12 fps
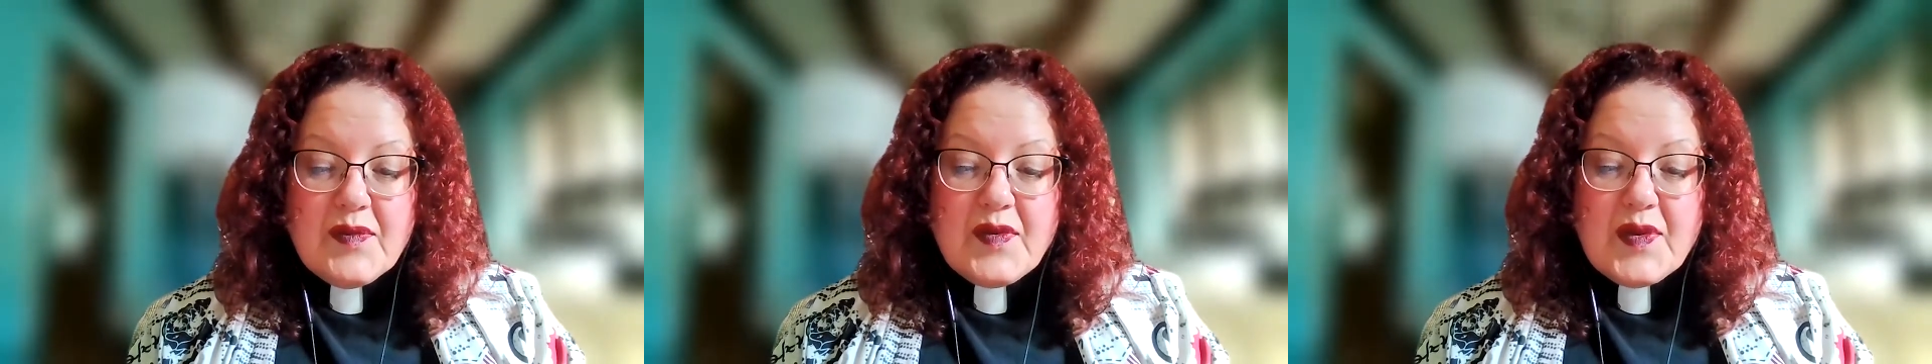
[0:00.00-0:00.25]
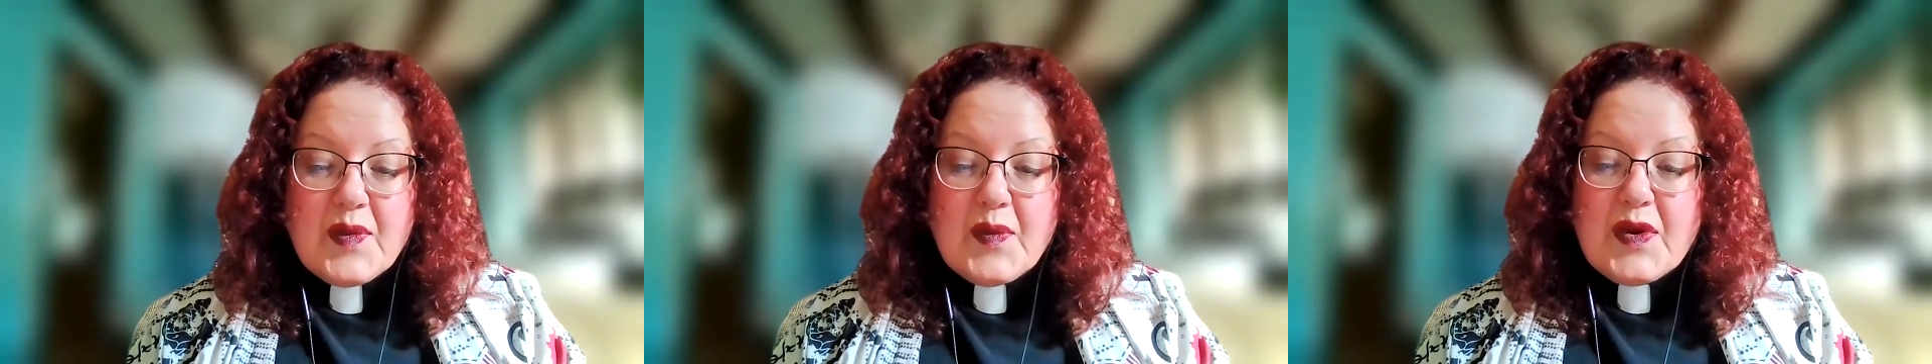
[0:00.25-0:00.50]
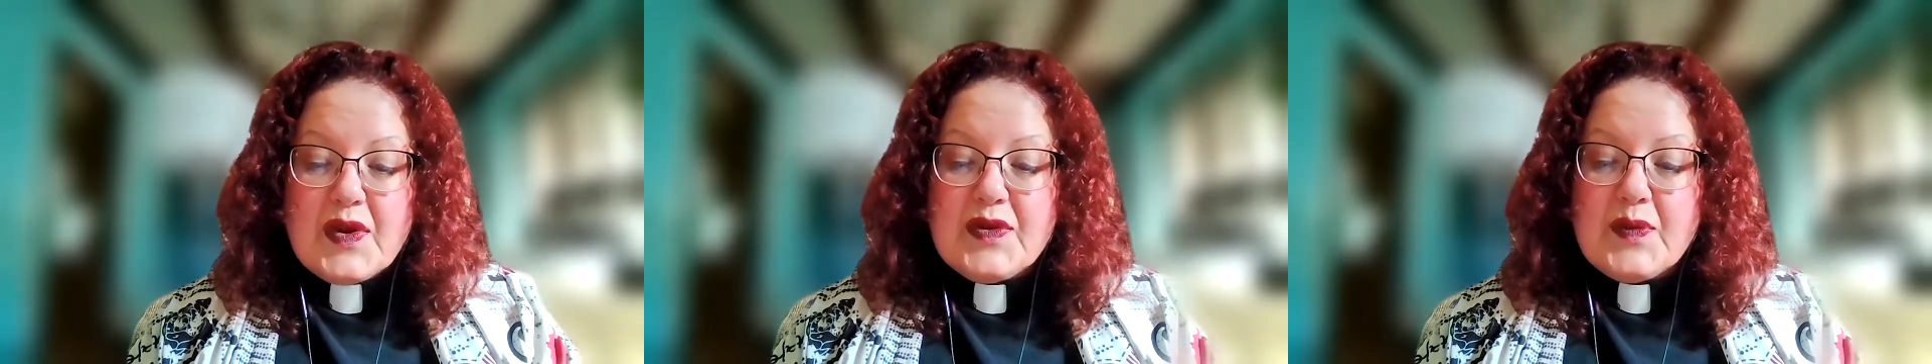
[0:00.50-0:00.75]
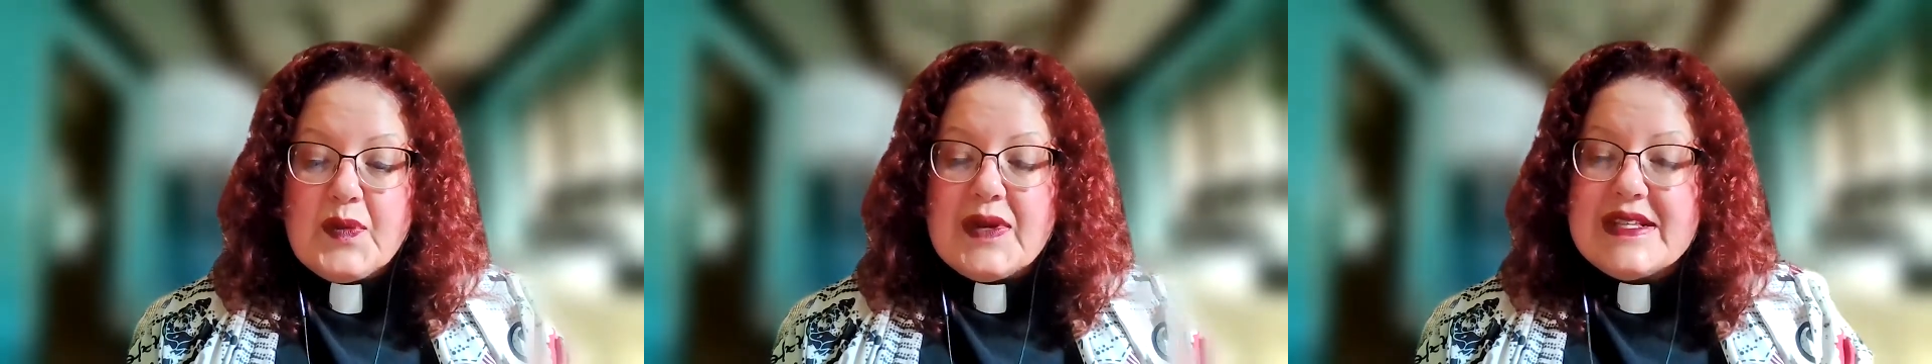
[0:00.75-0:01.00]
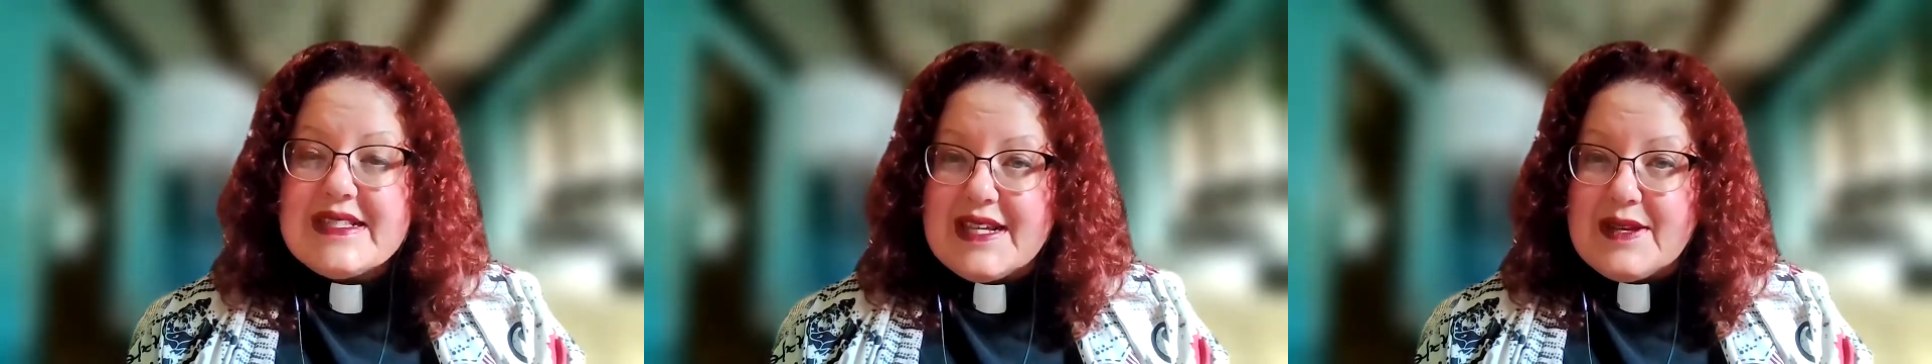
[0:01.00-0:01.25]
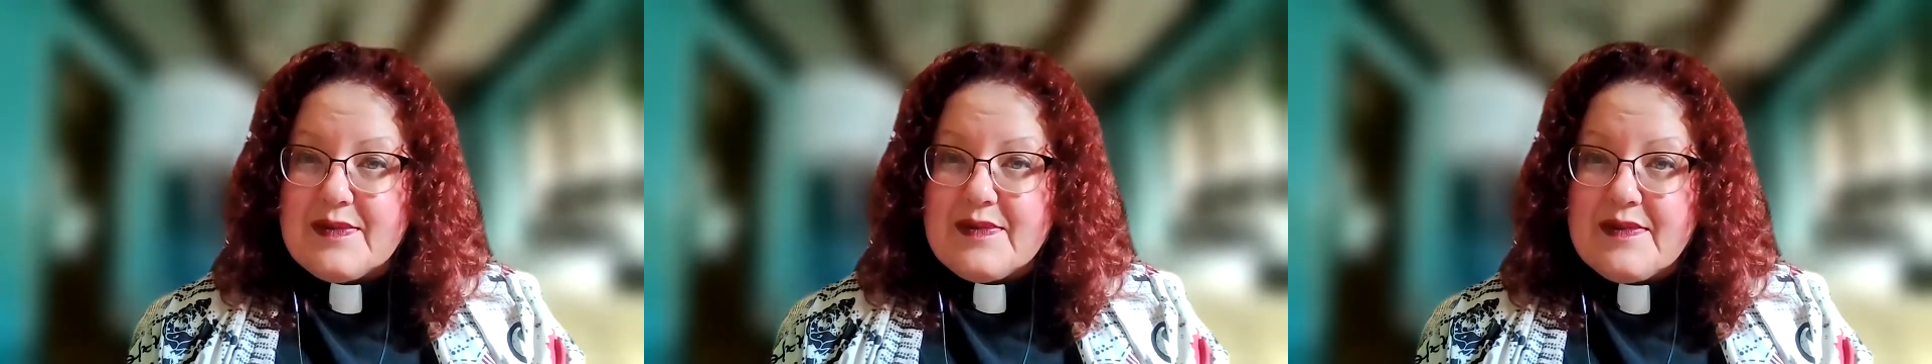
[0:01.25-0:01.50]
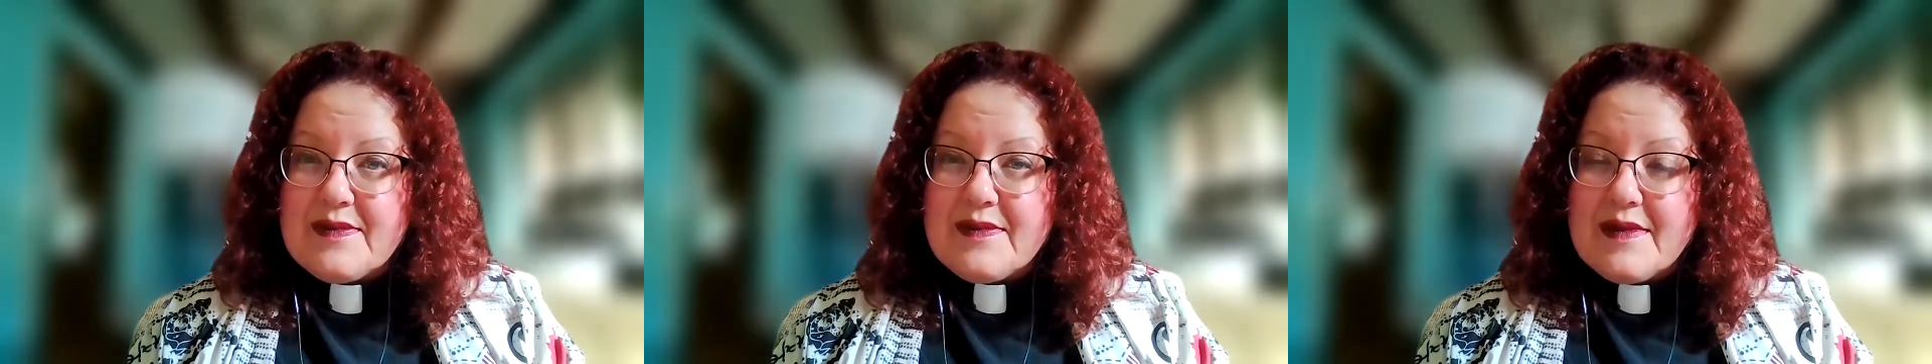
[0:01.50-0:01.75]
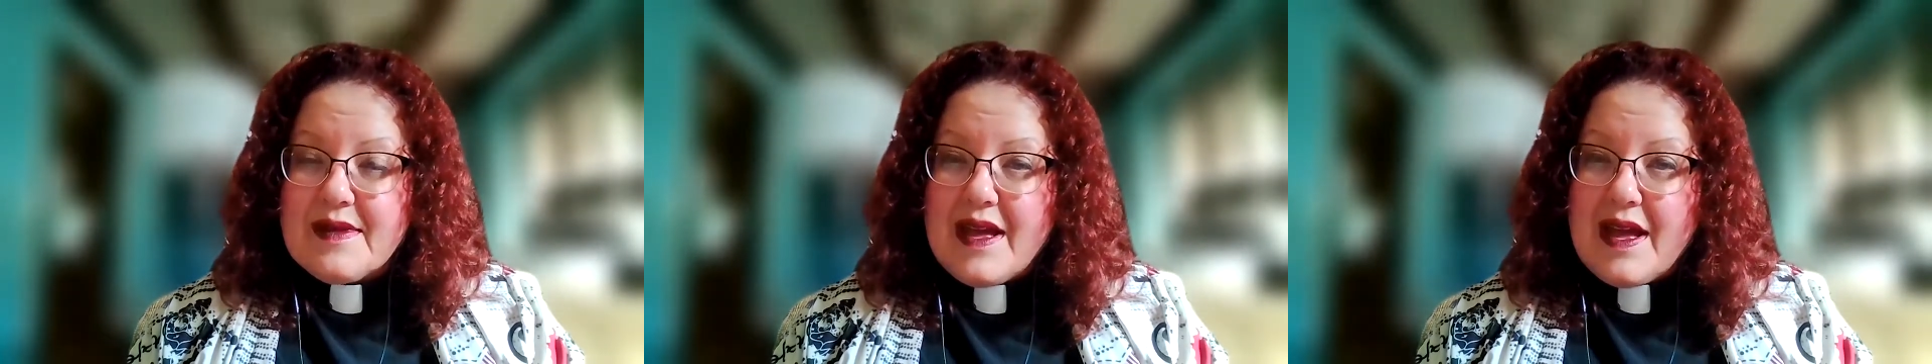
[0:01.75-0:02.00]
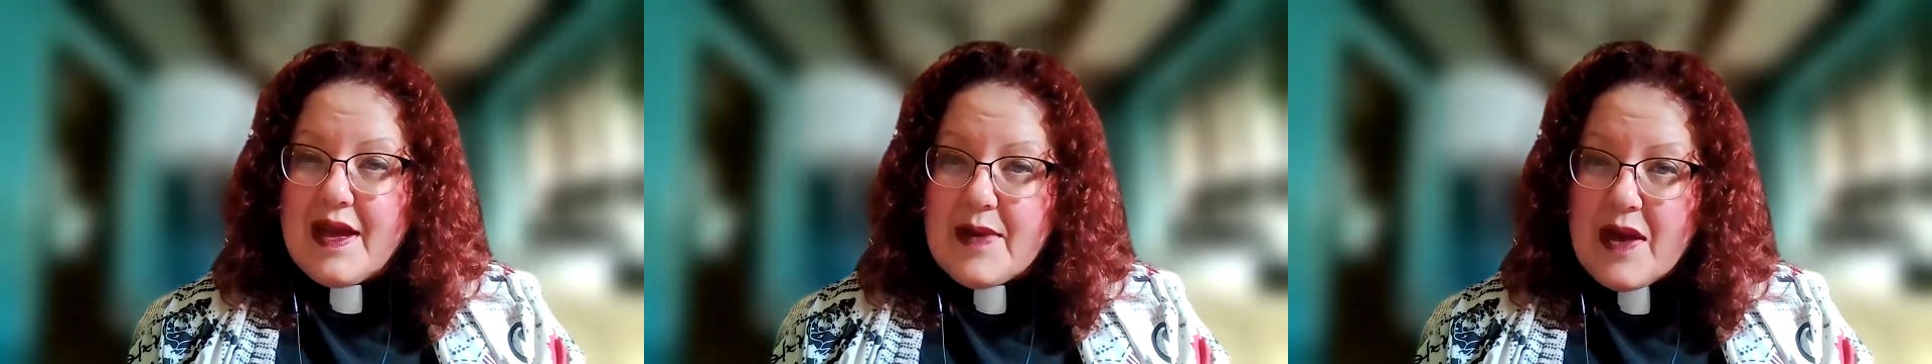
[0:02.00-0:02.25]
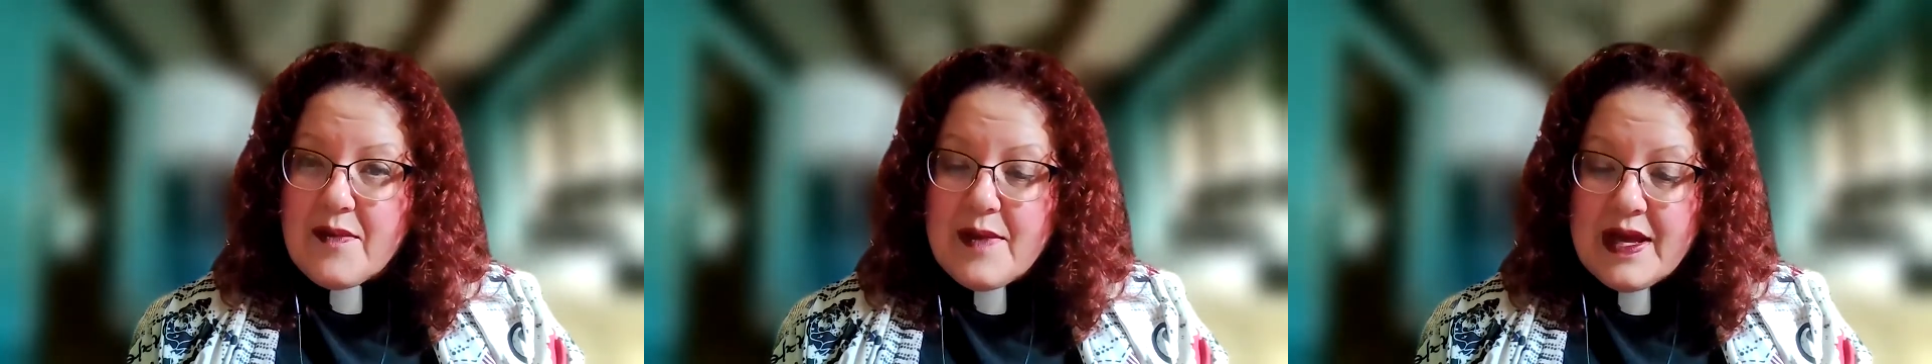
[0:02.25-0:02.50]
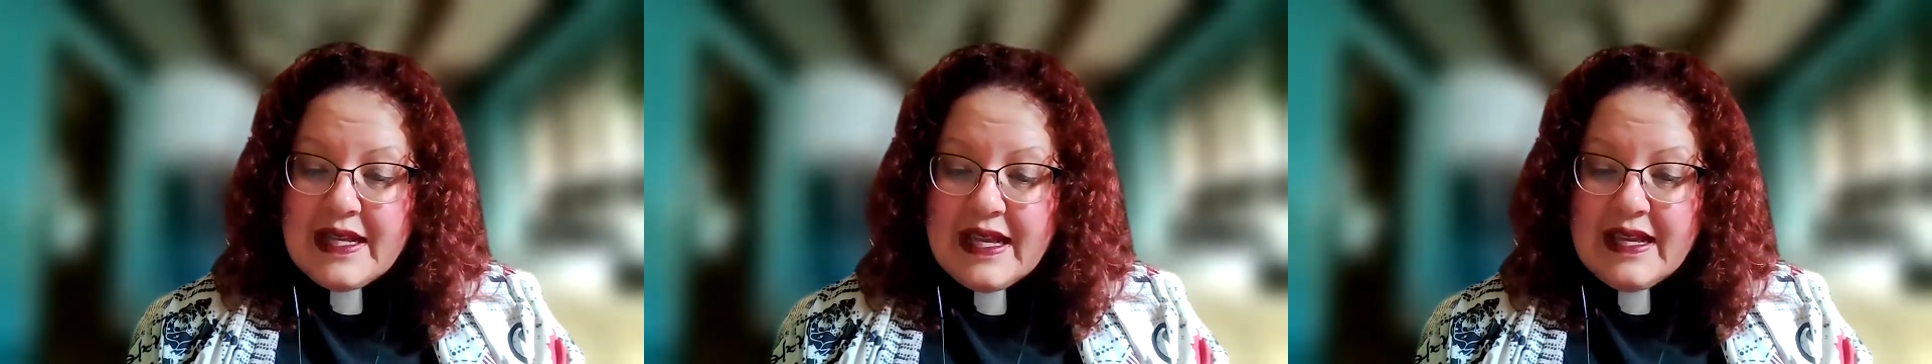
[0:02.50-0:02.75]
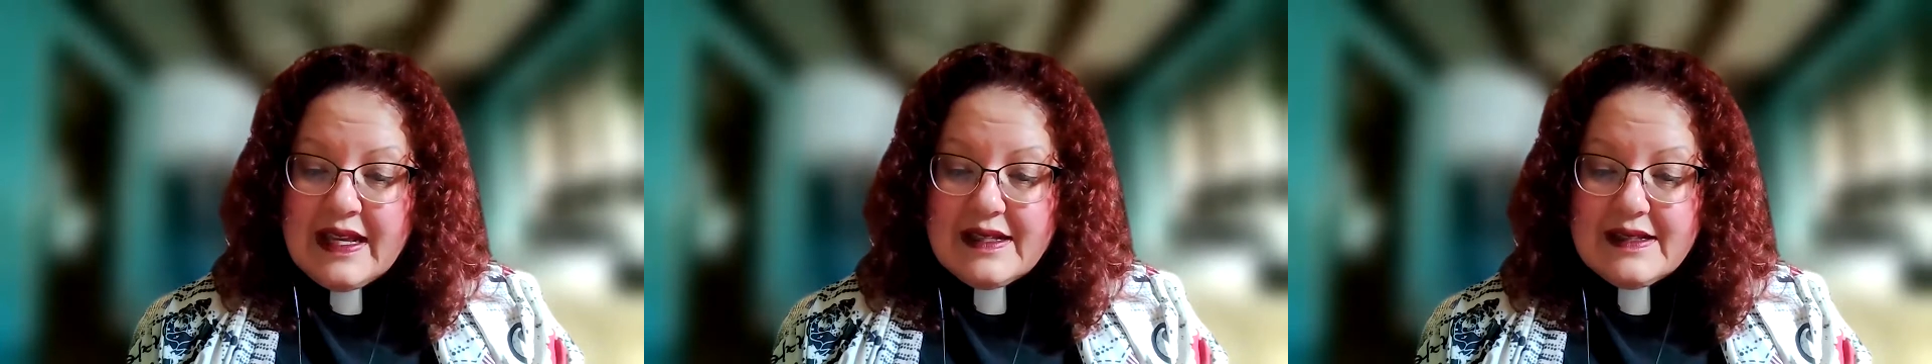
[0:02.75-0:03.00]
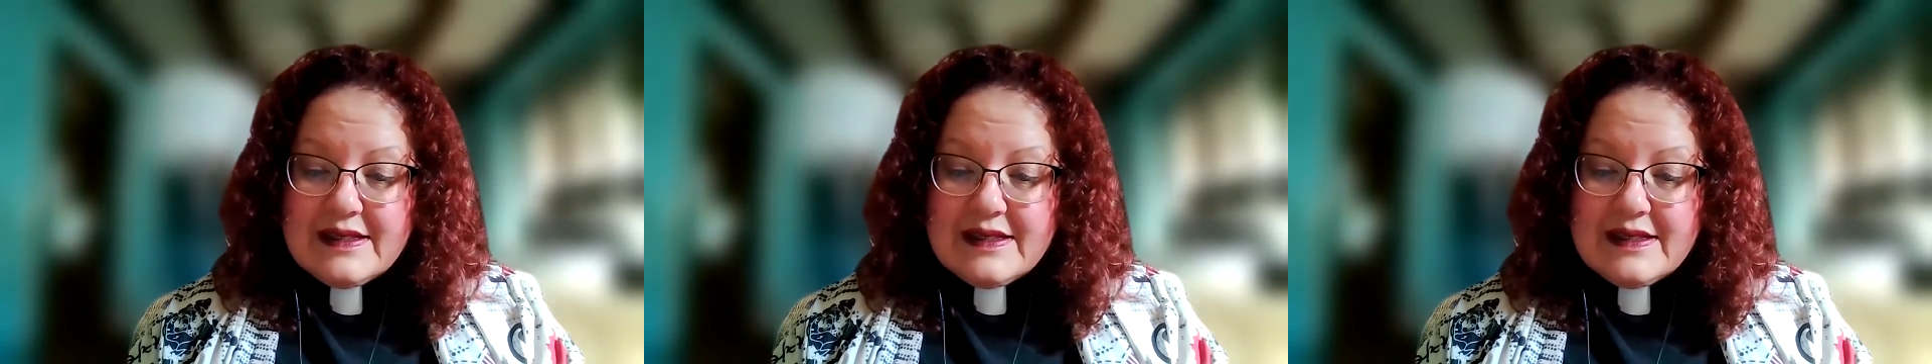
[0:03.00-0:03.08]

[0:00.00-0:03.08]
for the word wisdom about money.